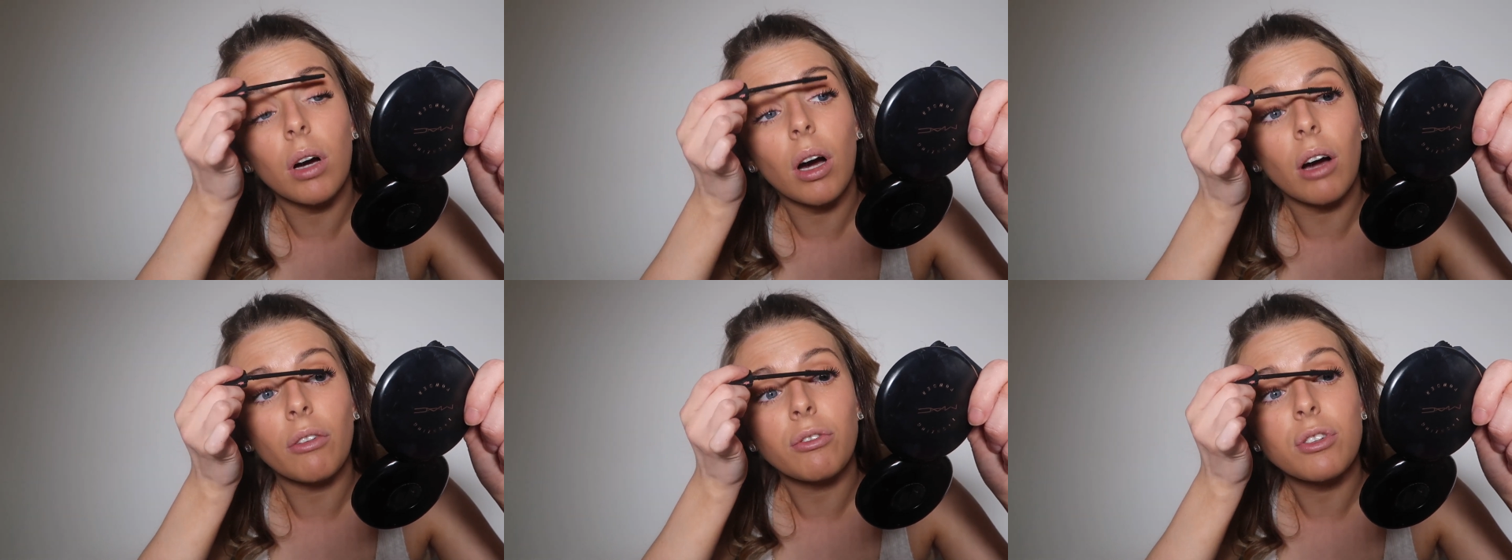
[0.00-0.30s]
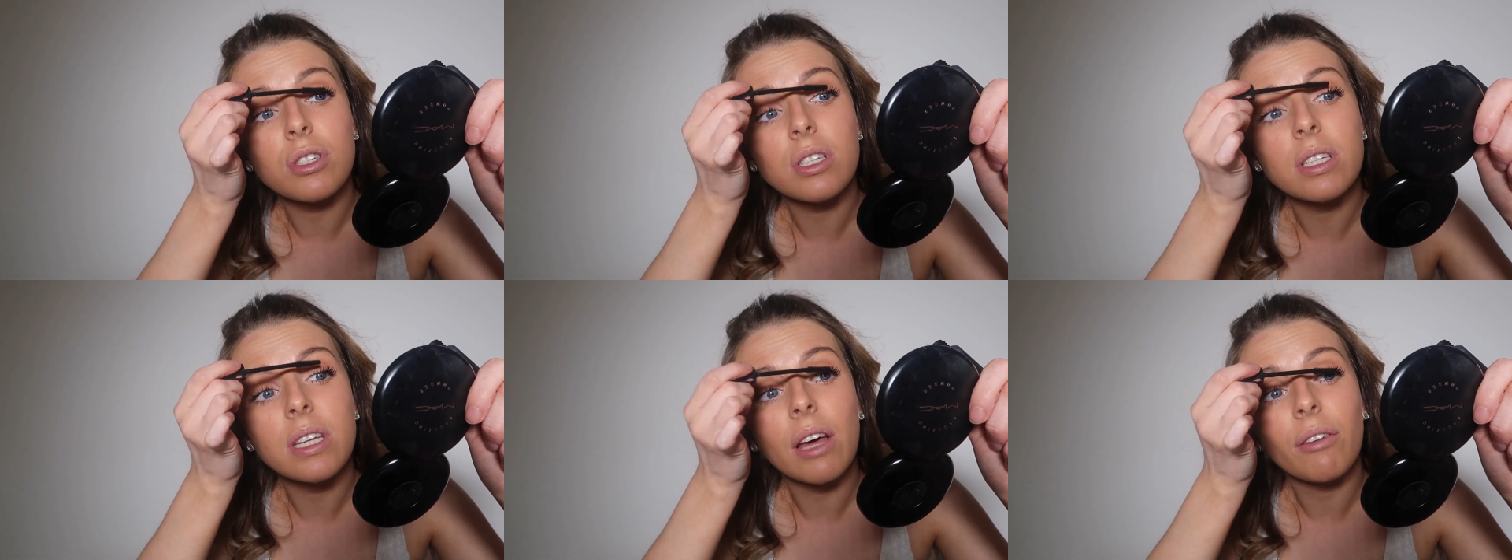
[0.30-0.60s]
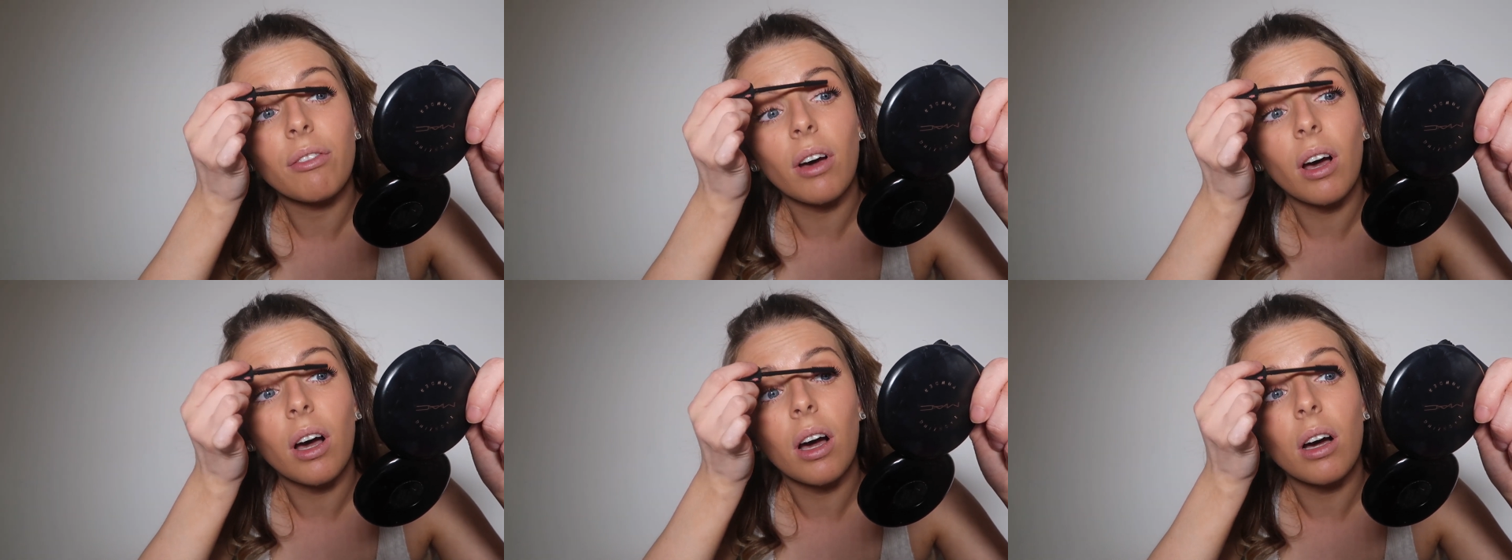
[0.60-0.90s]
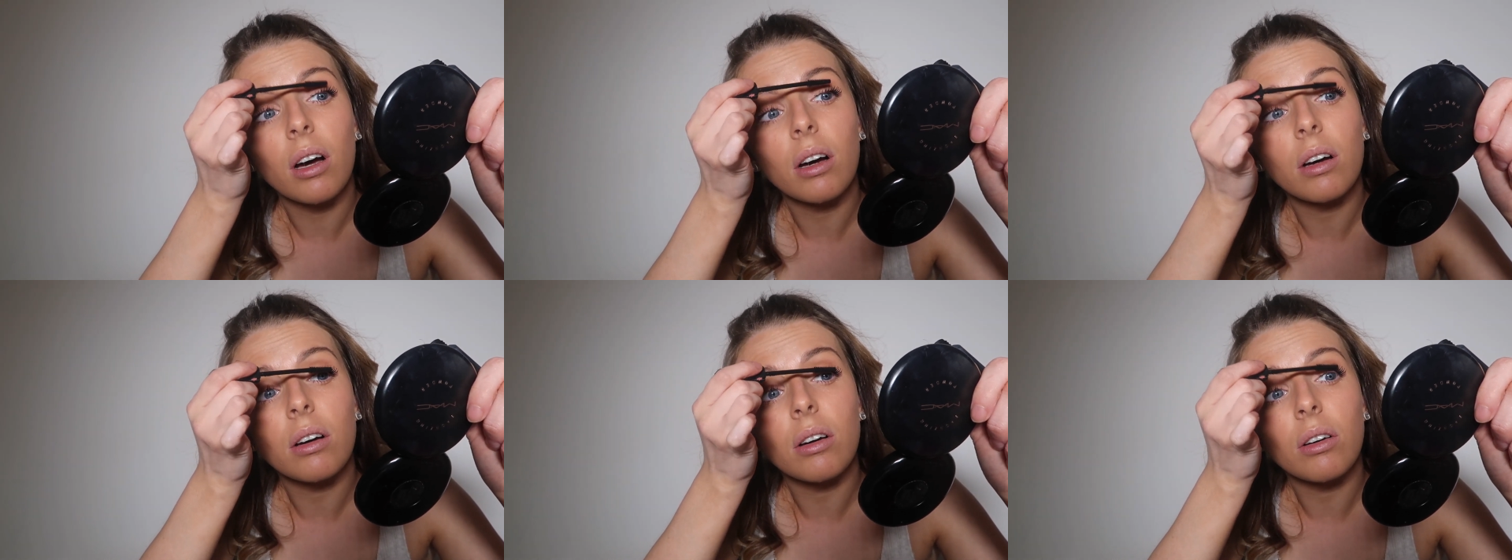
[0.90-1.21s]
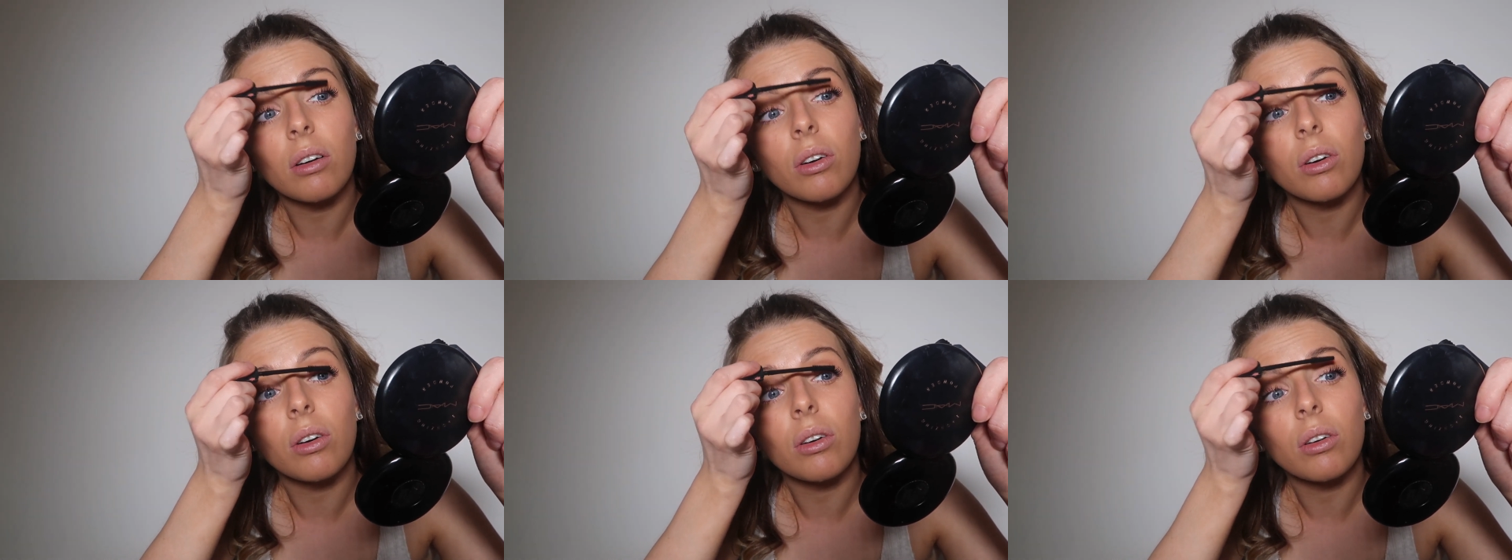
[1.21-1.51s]
I've just never
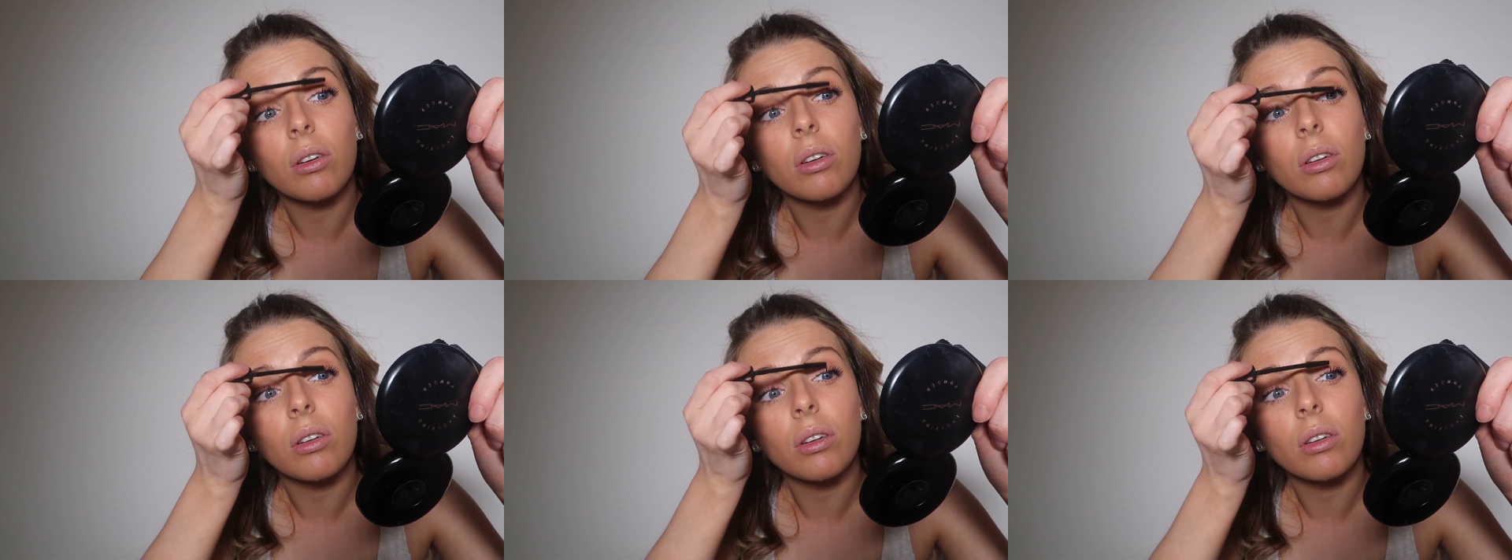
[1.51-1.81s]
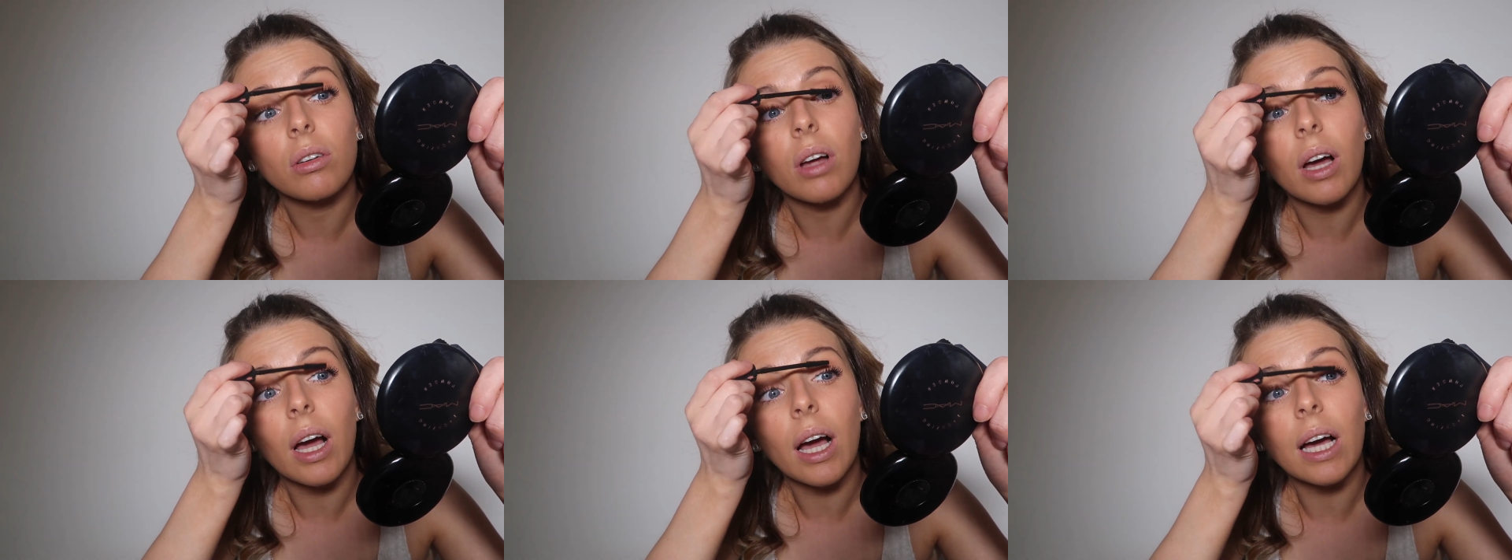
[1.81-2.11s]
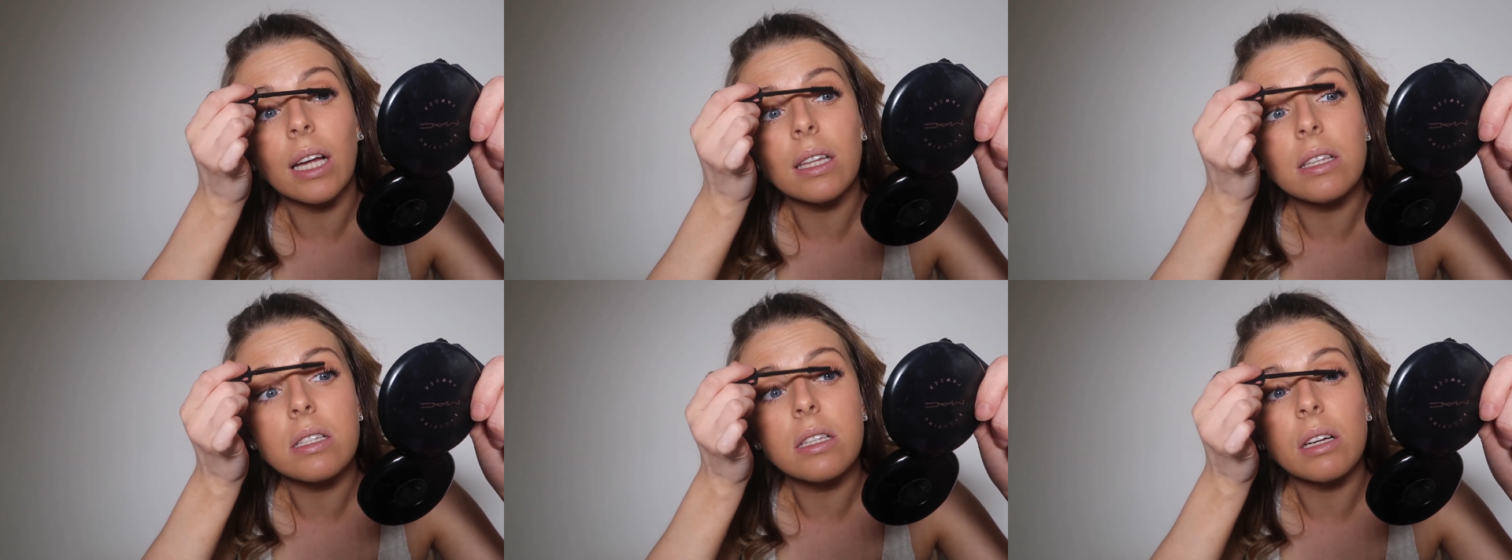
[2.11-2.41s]
had